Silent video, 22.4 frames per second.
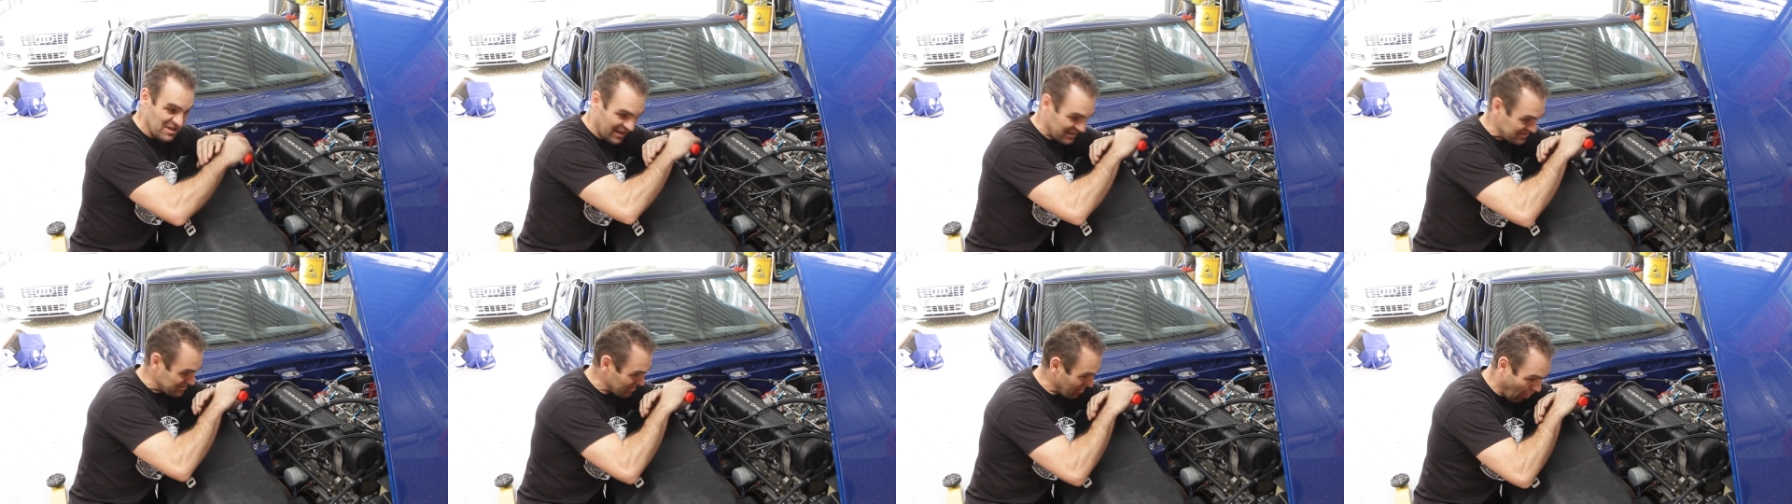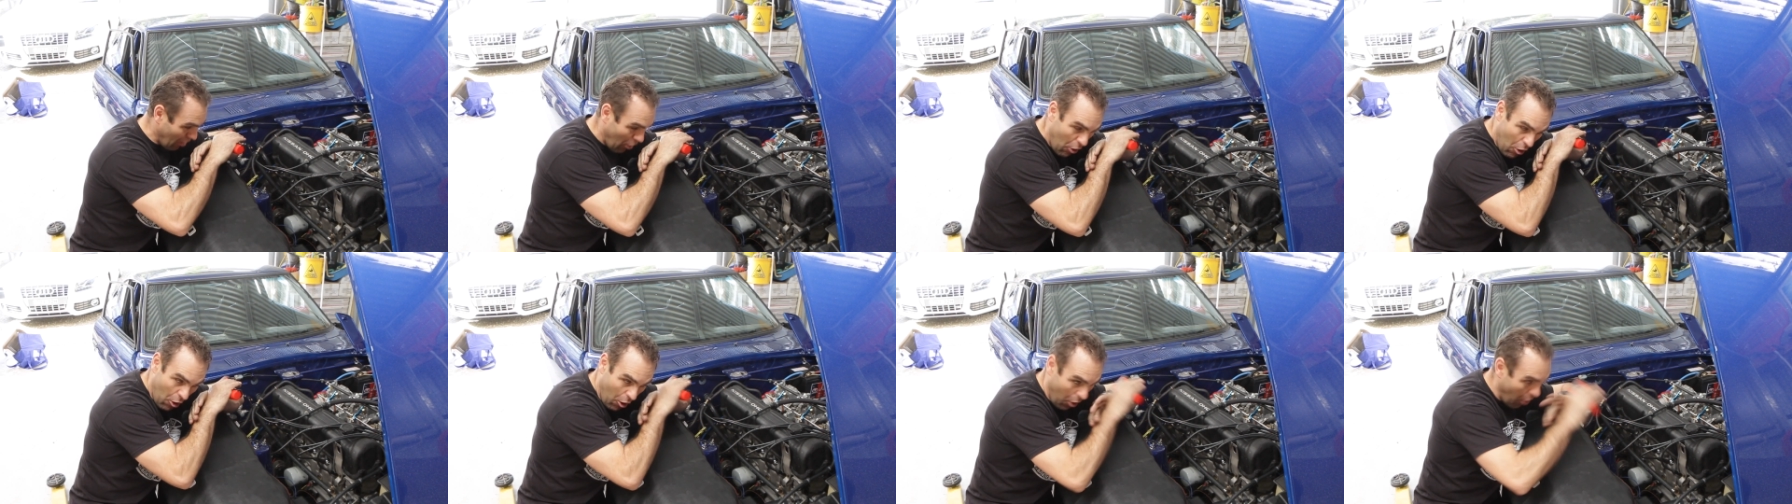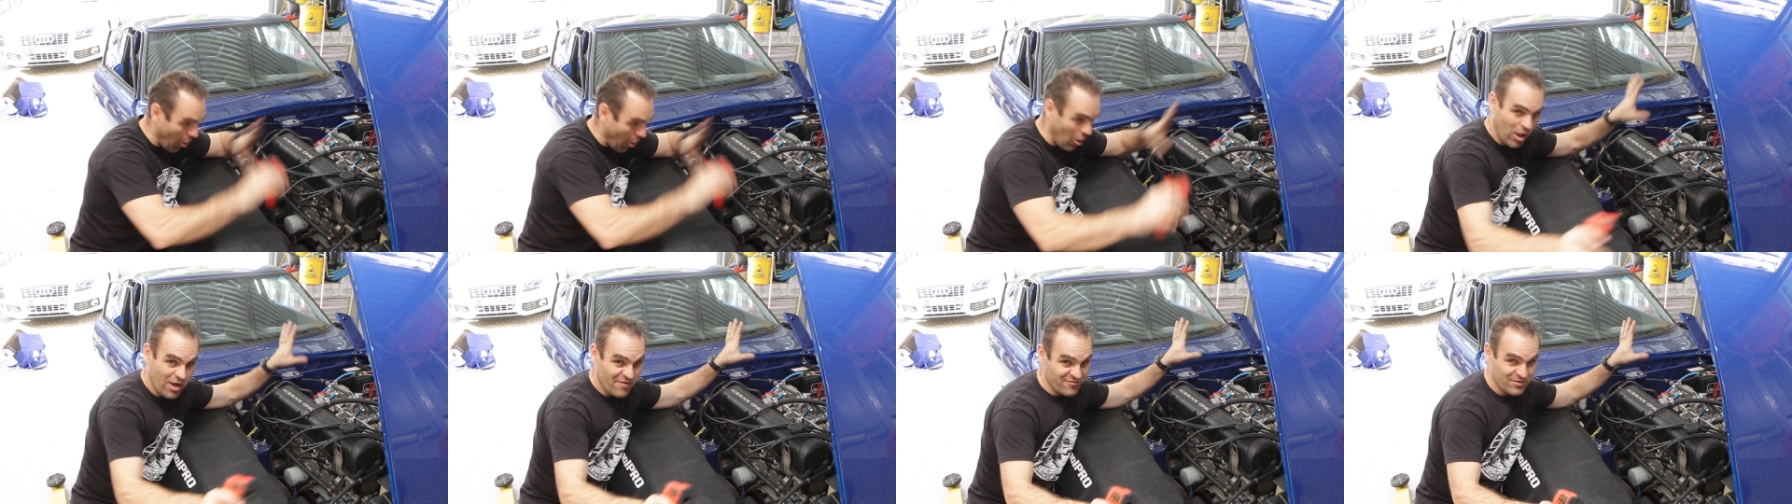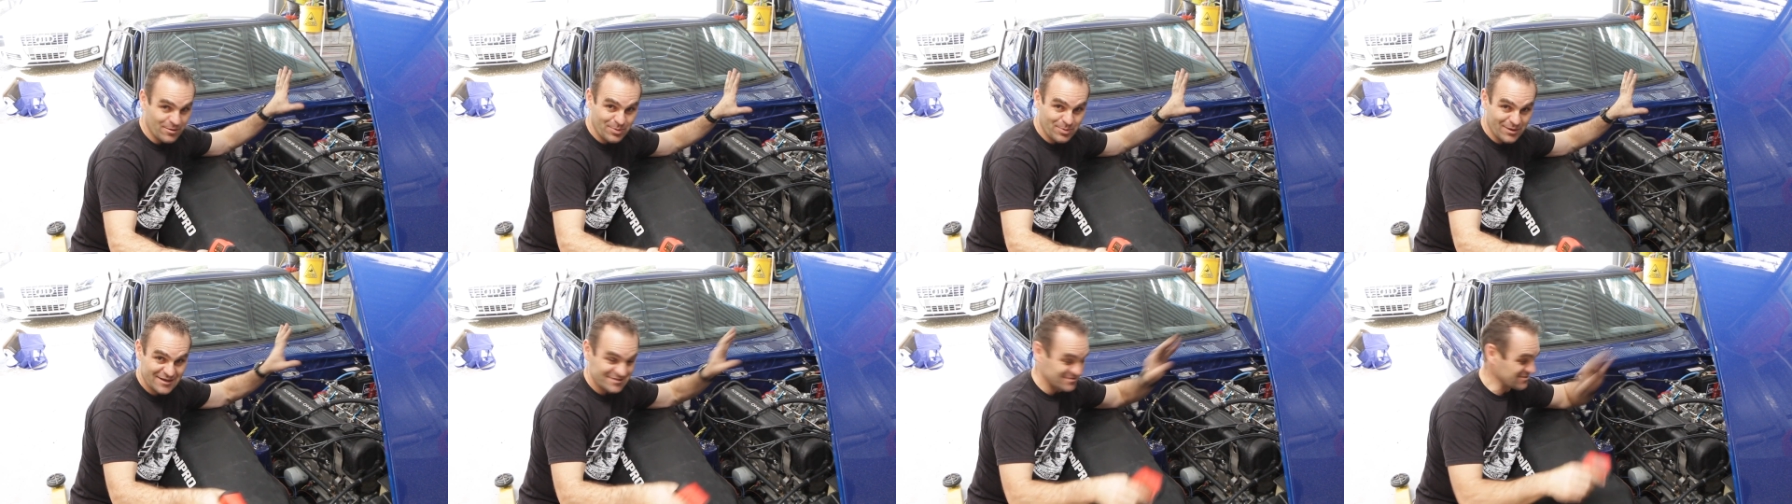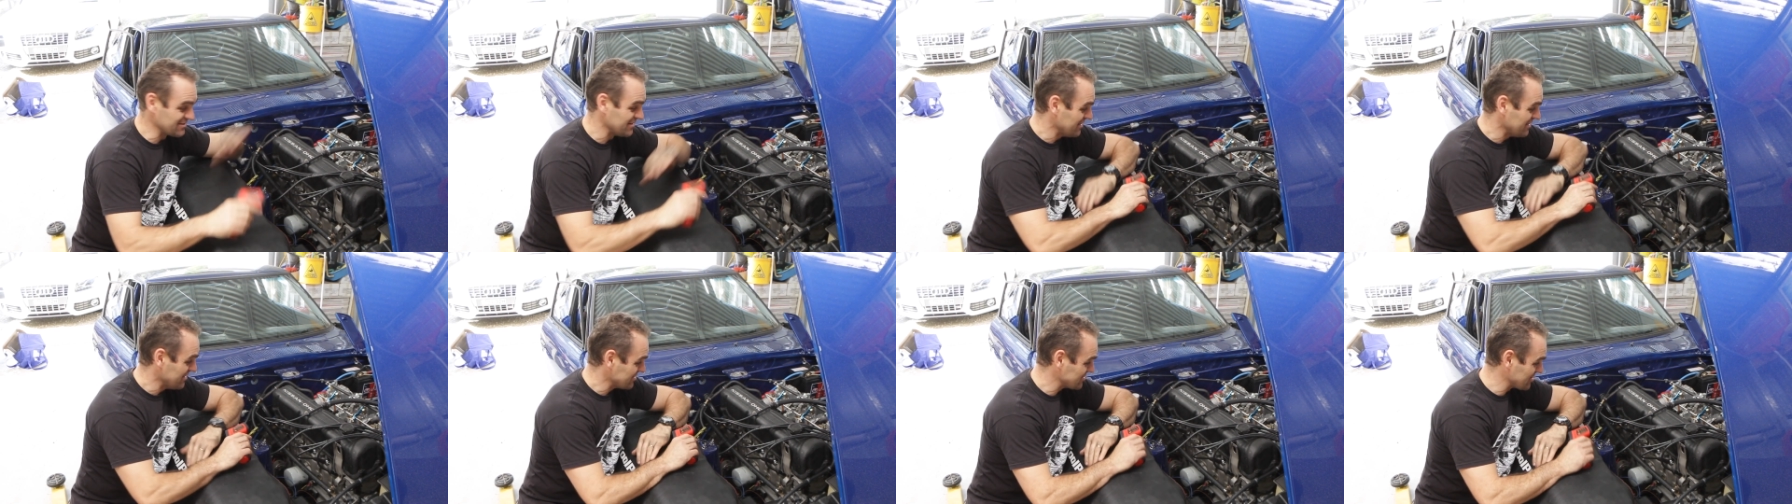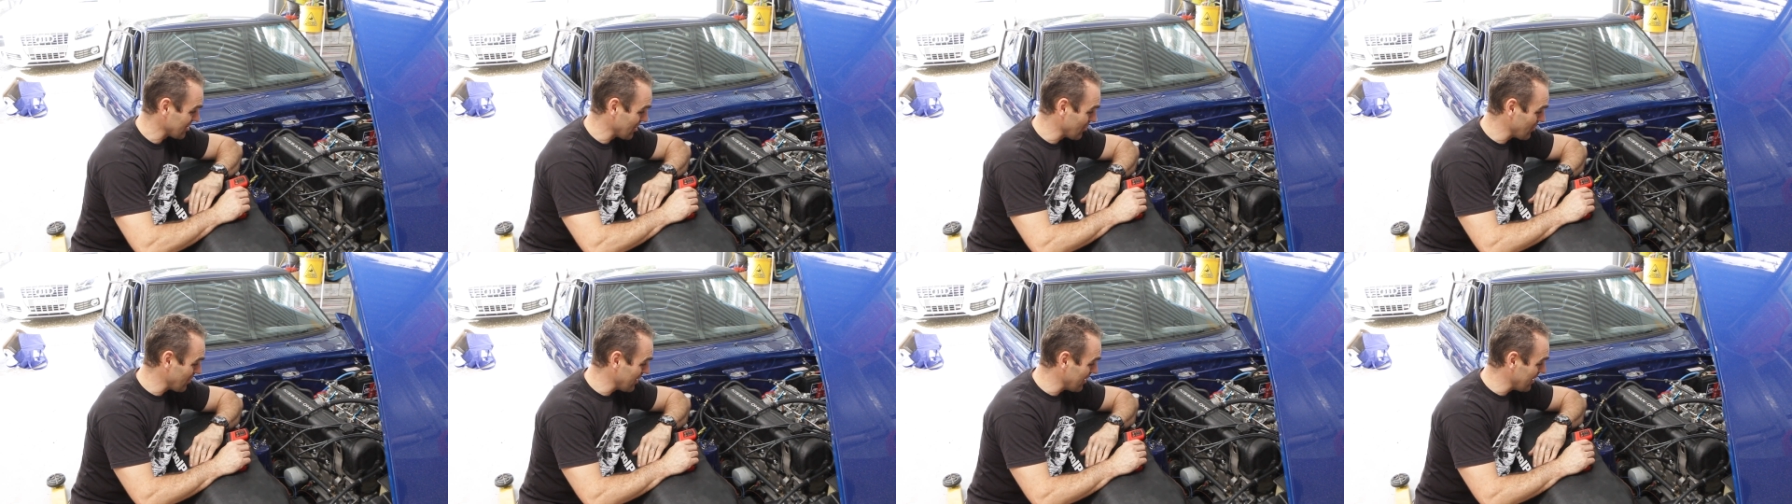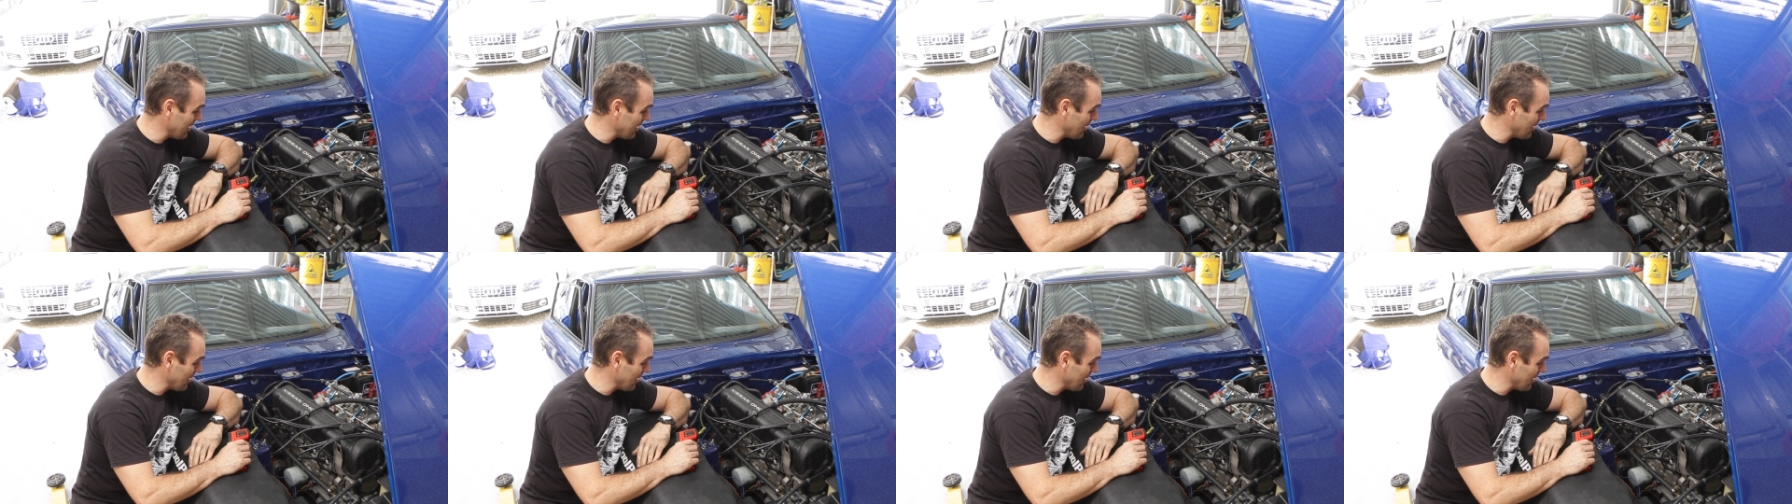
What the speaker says: It's all over the place. So